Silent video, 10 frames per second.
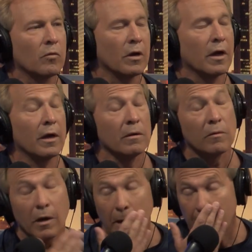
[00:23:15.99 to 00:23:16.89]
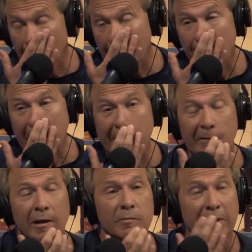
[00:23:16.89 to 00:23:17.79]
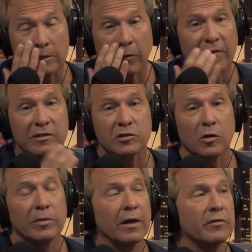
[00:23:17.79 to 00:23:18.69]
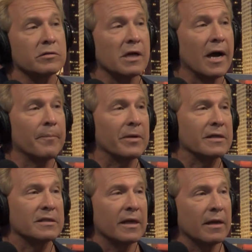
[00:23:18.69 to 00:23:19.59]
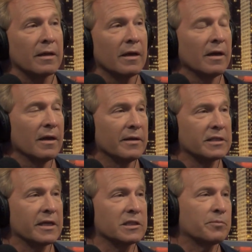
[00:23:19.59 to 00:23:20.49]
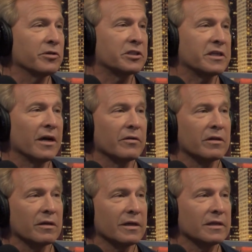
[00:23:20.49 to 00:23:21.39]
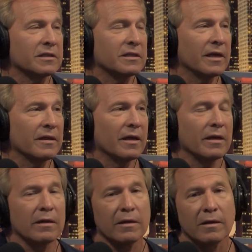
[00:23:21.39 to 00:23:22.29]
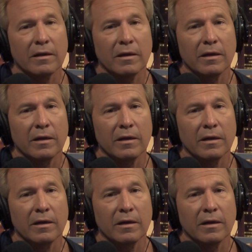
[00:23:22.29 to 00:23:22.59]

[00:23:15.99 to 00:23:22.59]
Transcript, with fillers: right, right. Yeah, uh, makes sense because we got so many other topics that this gets pushed down the list. And then, right.